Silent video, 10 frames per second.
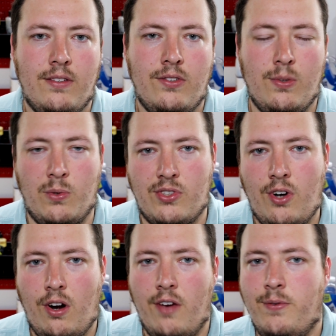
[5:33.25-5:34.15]
So we'll
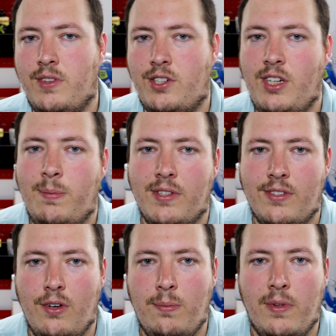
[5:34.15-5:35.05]
start off with the cheapest
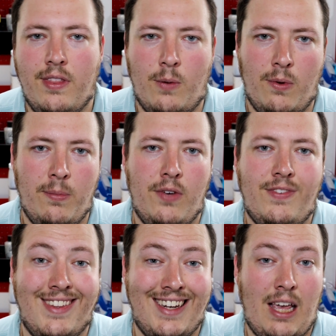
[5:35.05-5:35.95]
soap, then we'll move
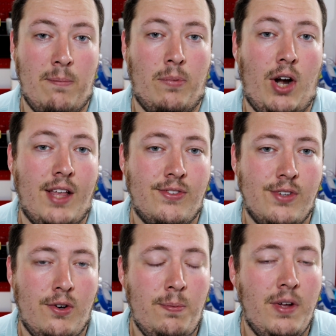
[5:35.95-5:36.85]
to the name brand
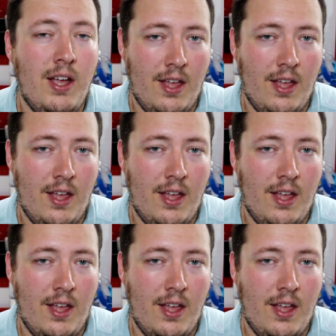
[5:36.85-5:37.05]
soap,